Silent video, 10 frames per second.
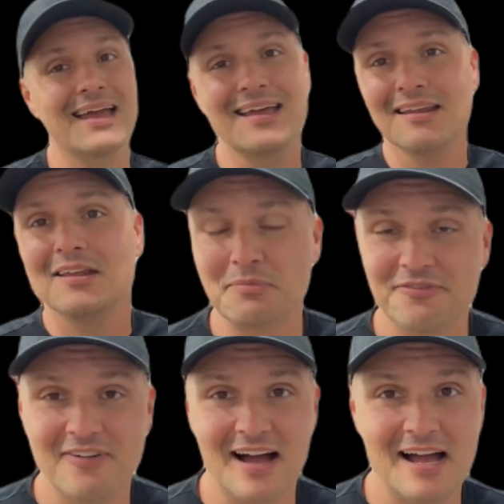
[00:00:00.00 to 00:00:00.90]
And number
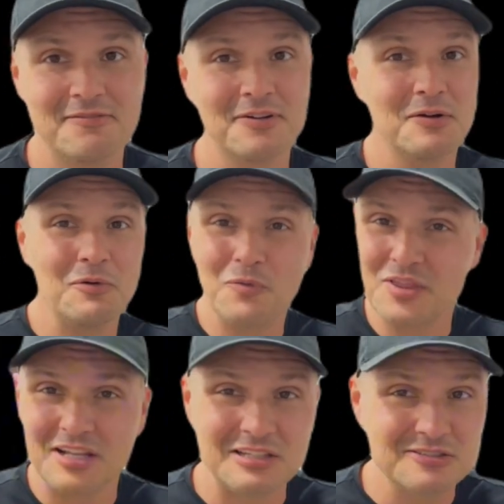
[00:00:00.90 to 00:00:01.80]
5,
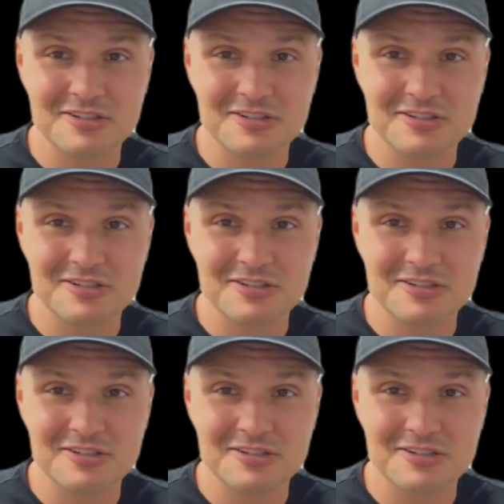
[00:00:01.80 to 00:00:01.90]
with a little